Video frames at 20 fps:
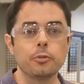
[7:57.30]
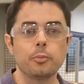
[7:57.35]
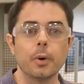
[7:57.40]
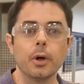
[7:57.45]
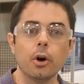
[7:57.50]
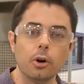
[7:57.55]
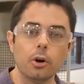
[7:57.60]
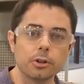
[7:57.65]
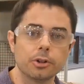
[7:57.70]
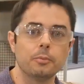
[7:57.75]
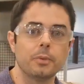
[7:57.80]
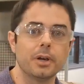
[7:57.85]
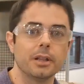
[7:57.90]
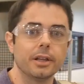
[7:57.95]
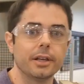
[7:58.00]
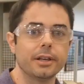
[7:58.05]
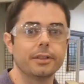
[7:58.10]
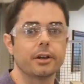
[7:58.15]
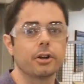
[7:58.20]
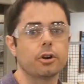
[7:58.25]
Now, any of
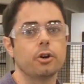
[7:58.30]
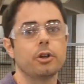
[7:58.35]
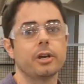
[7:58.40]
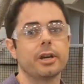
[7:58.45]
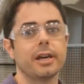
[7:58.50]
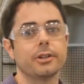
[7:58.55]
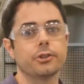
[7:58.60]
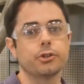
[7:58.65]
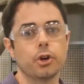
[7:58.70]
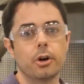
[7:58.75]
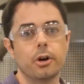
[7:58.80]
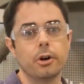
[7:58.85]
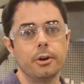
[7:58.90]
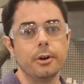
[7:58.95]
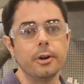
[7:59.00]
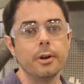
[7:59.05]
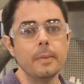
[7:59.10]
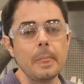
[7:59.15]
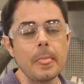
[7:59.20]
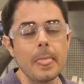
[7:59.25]
these blanks
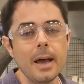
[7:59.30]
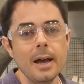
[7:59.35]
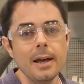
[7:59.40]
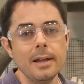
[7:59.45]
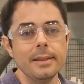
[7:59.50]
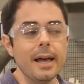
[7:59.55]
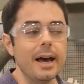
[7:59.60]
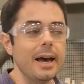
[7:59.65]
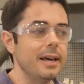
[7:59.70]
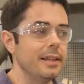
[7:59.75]
normally have to